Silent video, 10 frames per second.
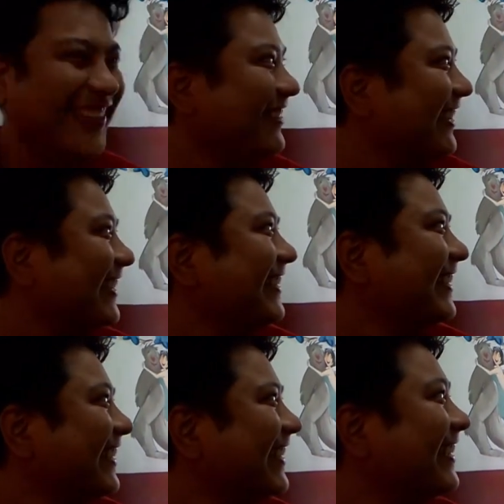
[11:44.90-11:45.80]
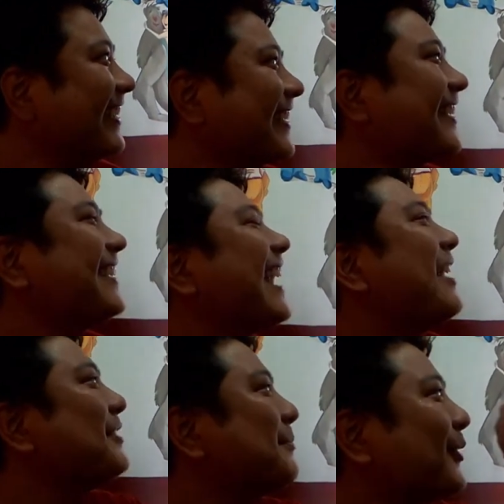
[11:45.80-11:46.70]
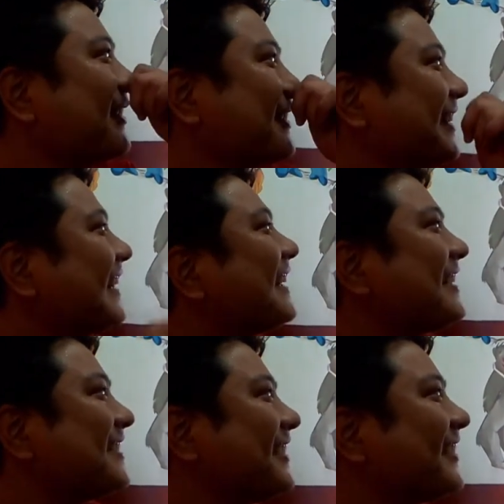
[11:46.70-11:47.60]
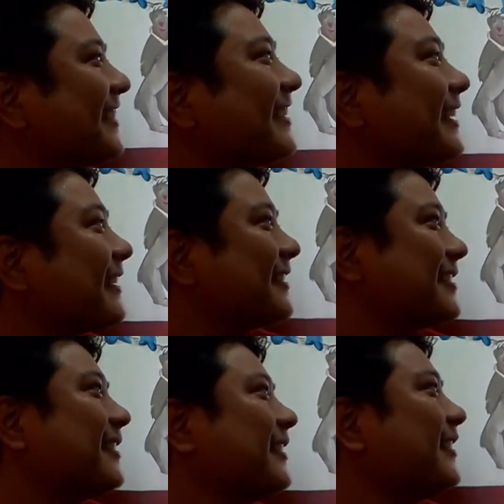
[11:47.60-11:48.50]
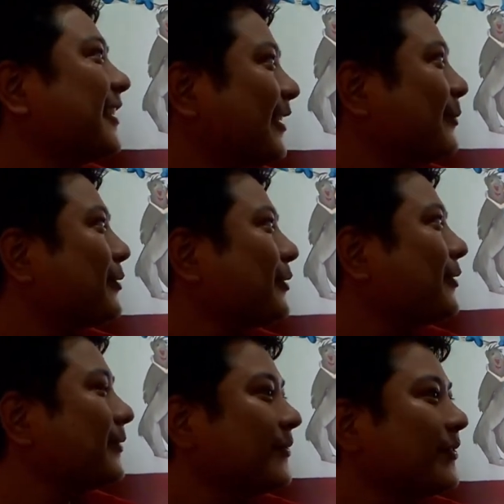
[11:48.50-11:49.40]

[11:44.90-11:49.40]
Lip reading: me, right? And any part of the LKG that didn't exist in Nida, no bro?